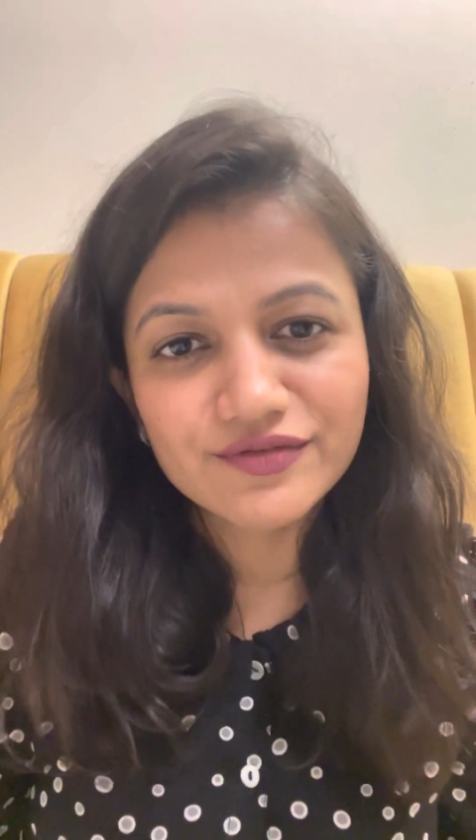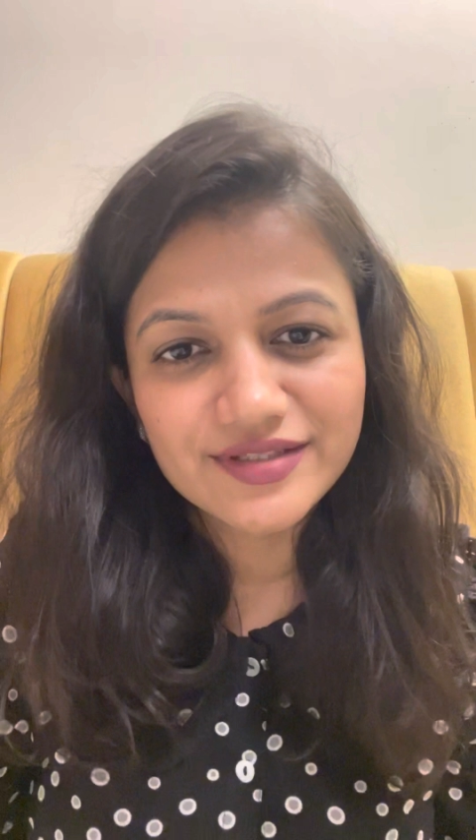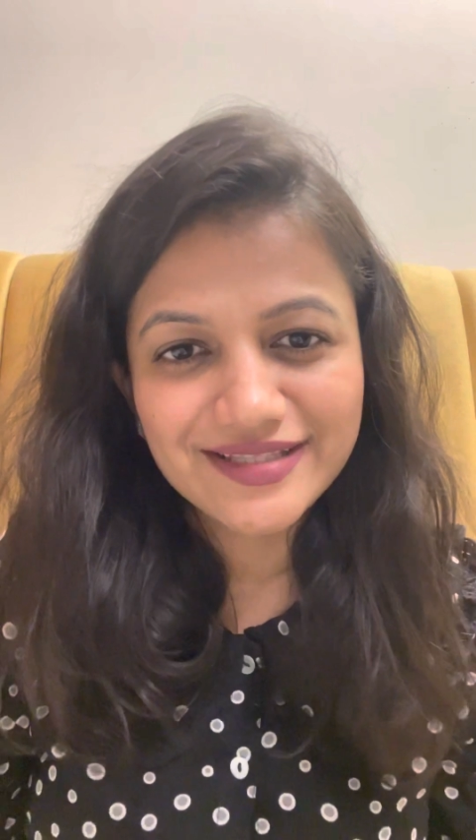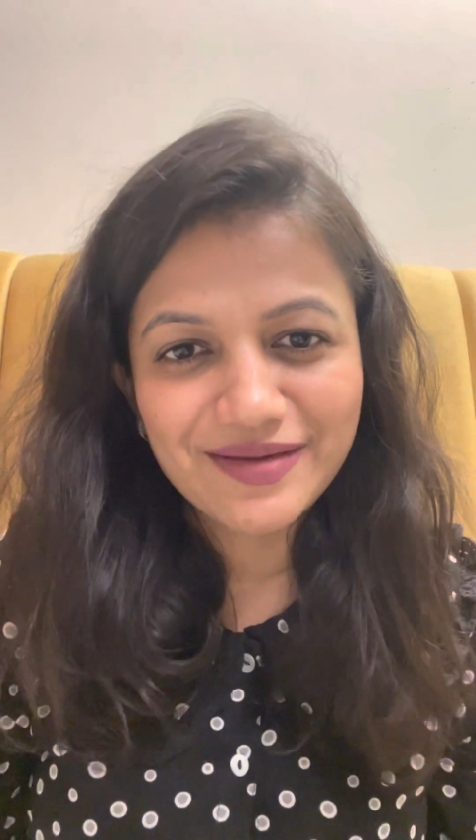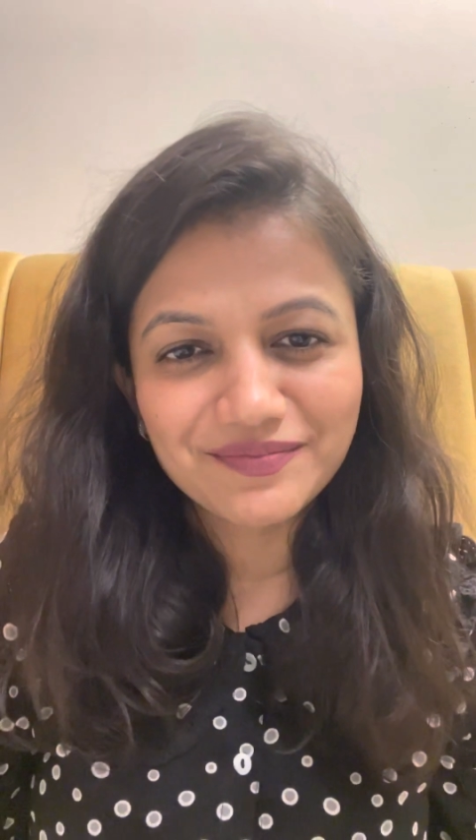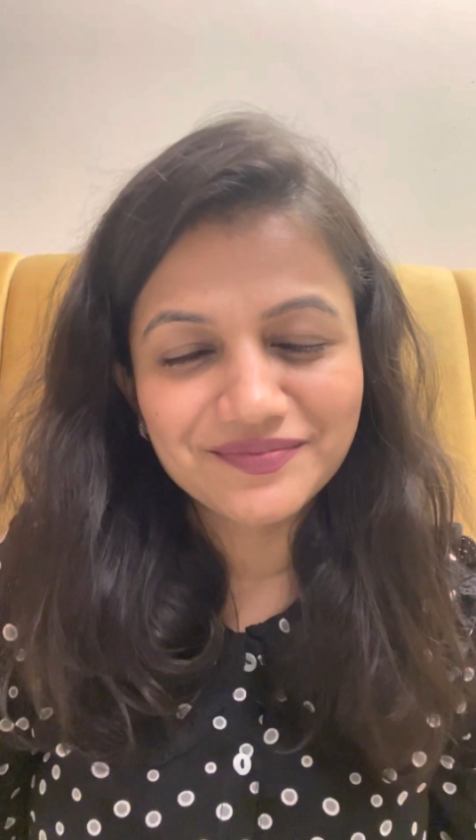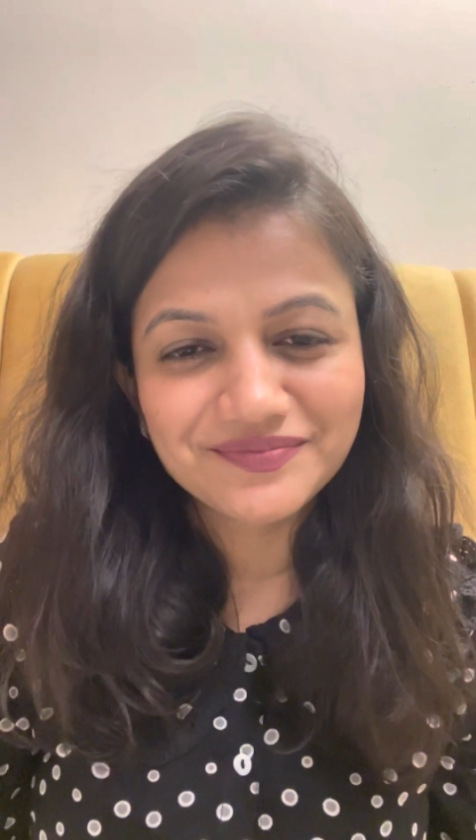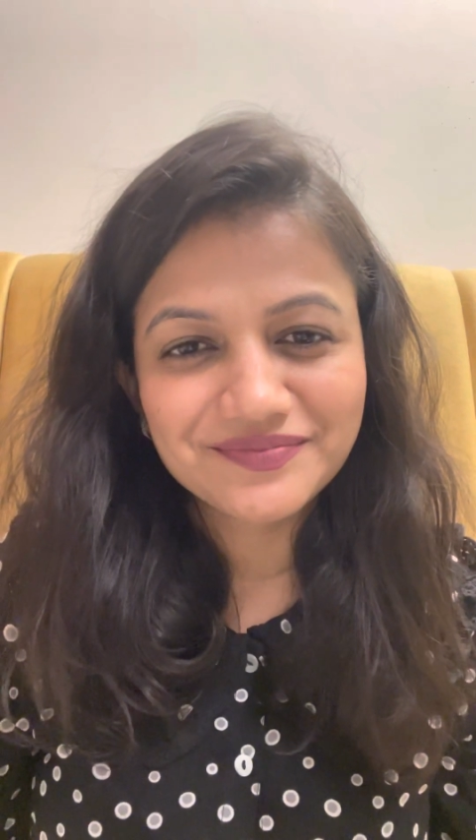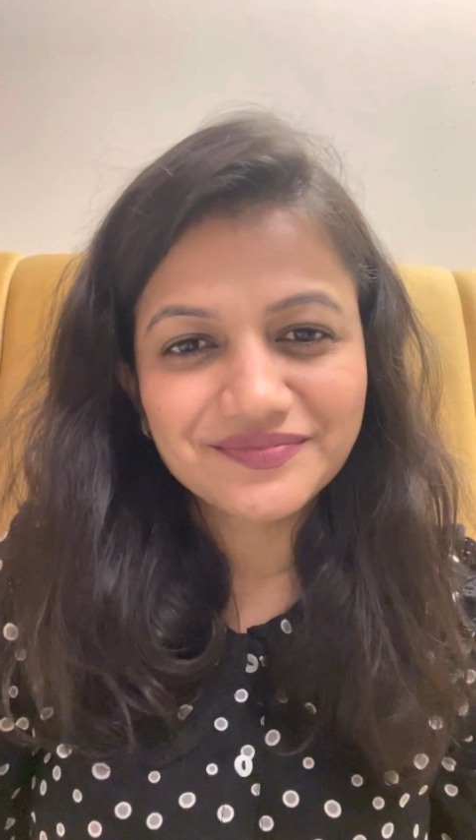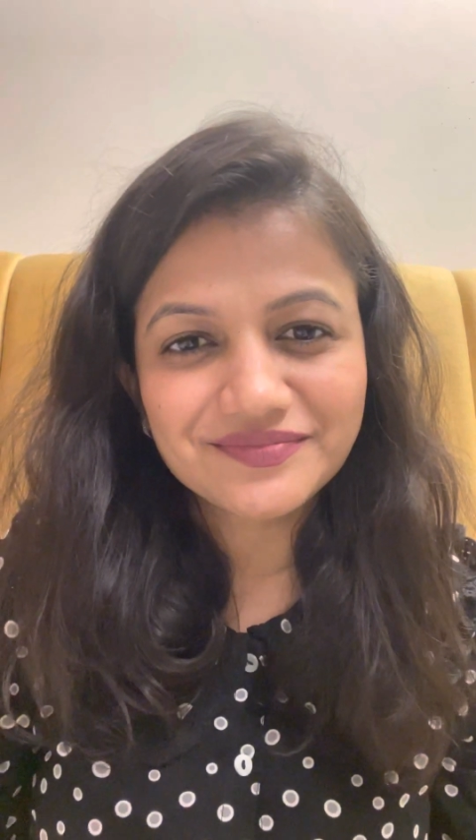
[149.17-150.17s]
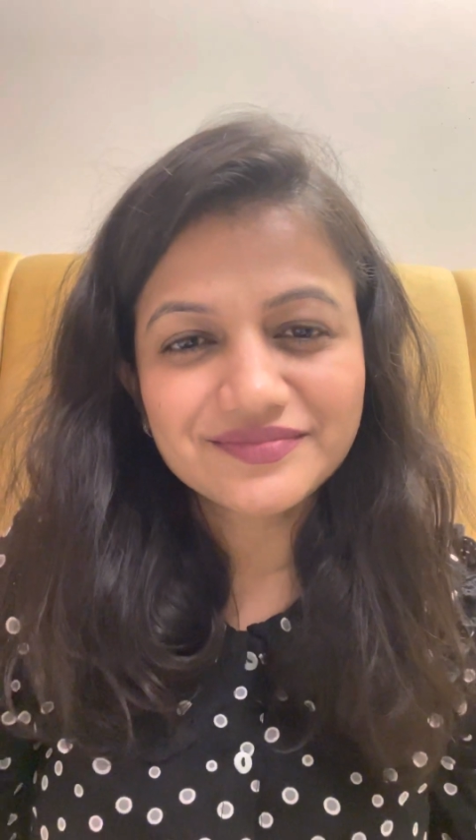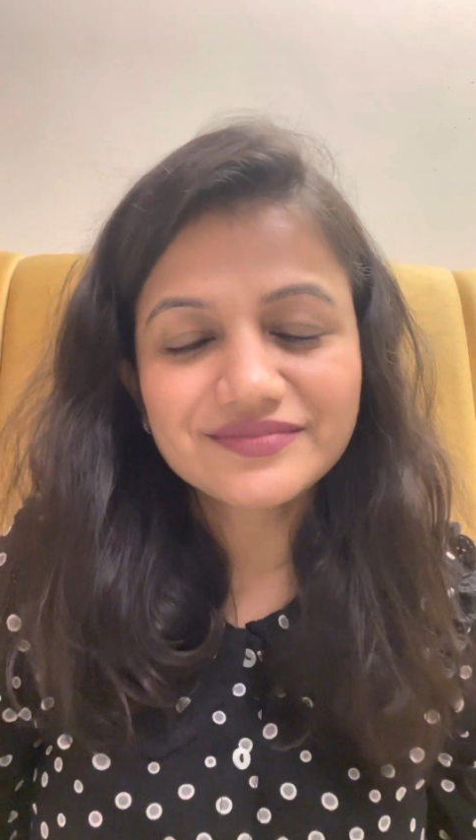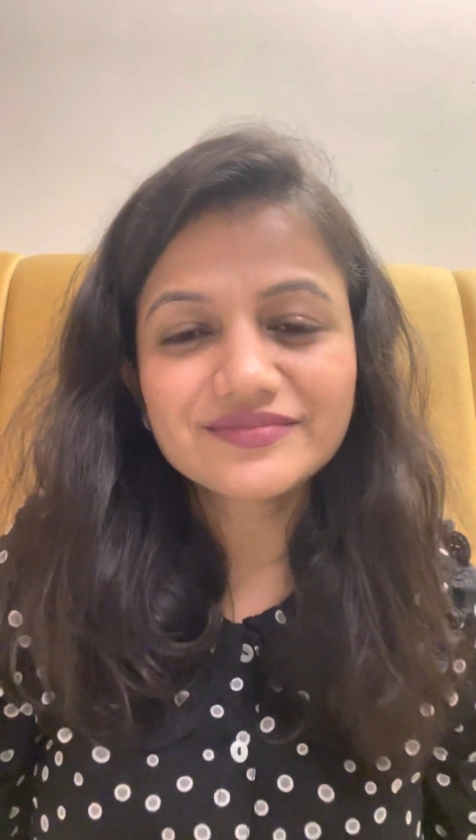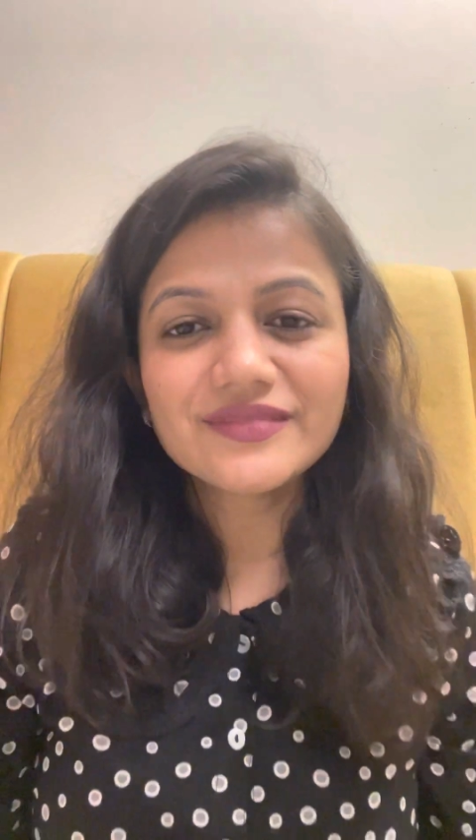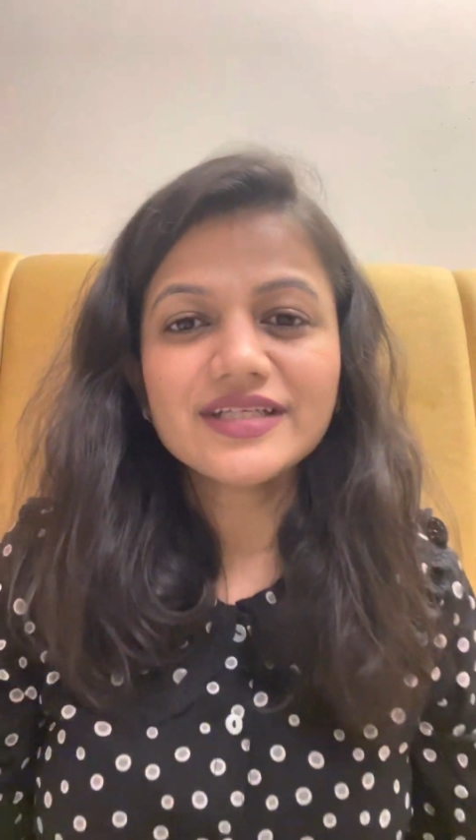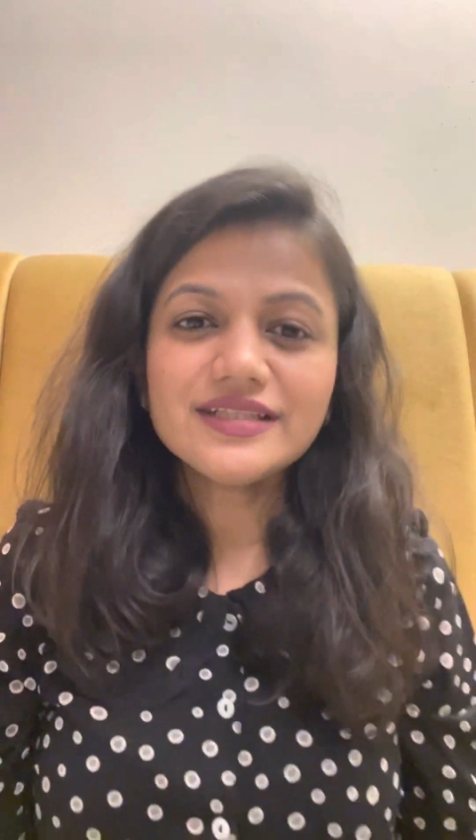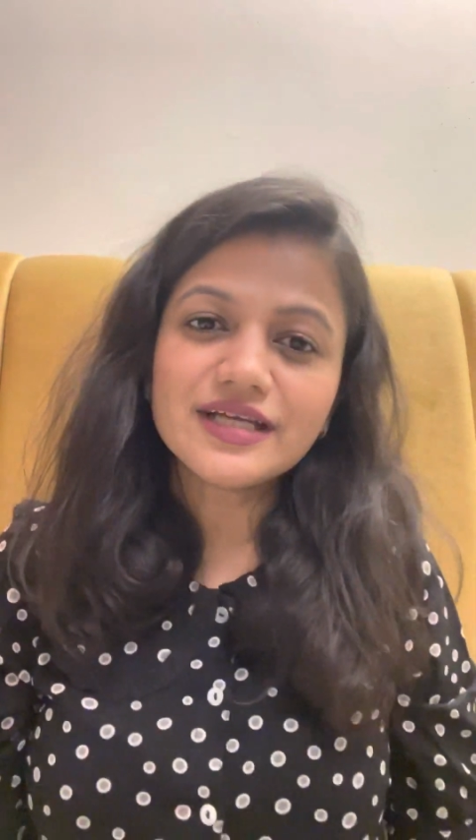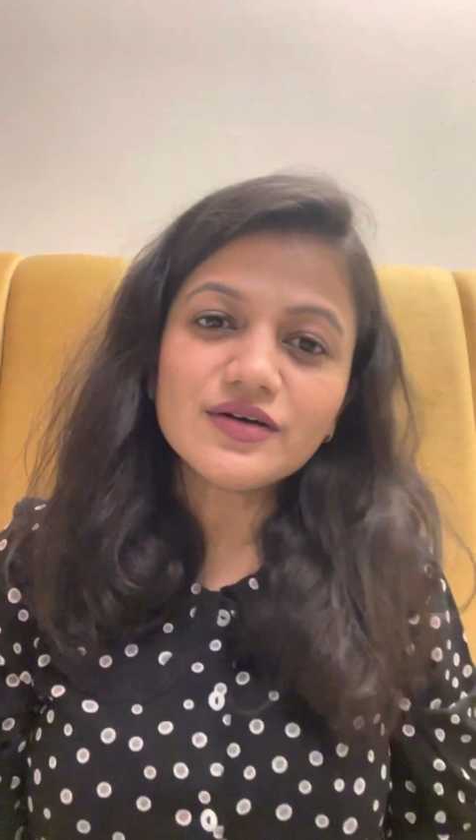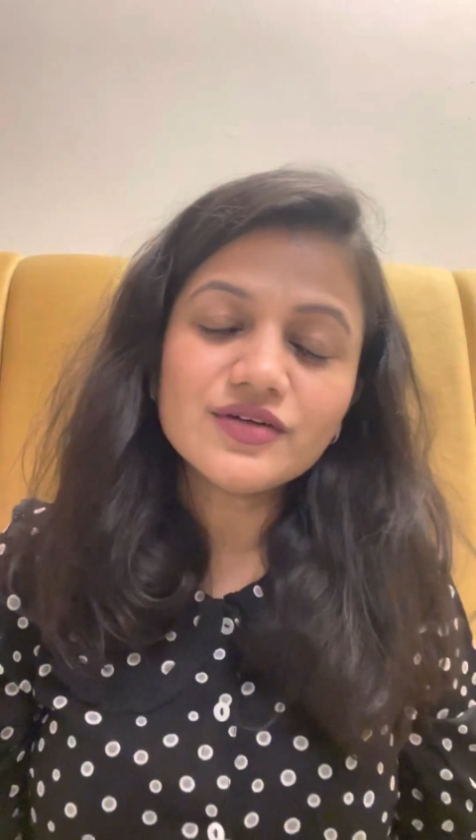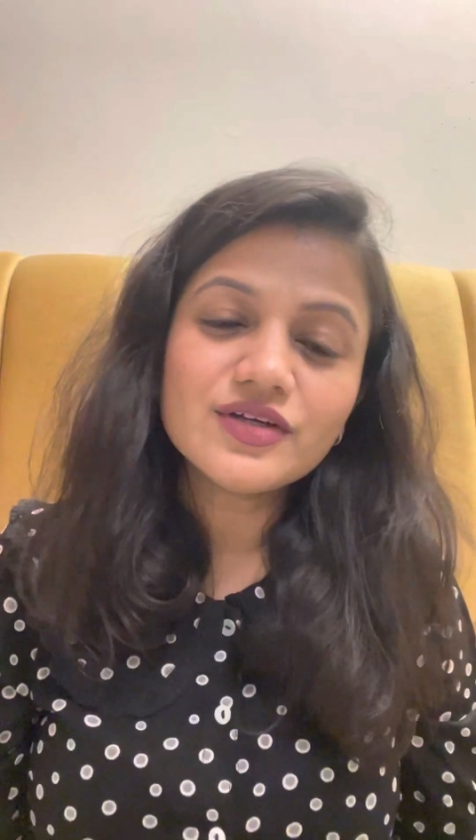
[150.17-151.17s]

the same. Now,